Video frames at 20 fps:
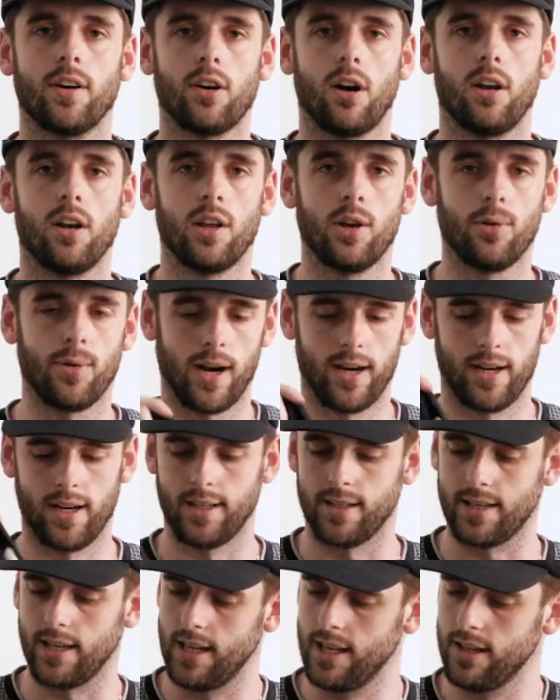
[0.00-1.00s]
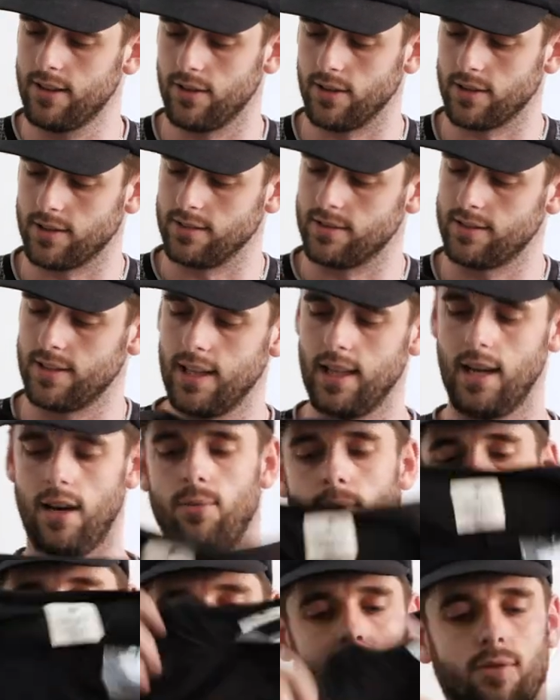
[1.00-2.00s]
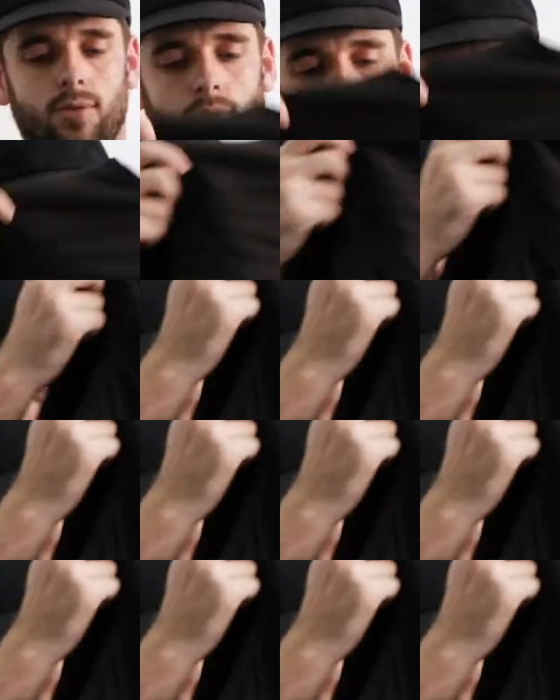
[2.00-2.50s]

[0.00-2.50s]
collar you're wearing underneath. You can see that on what I've worn.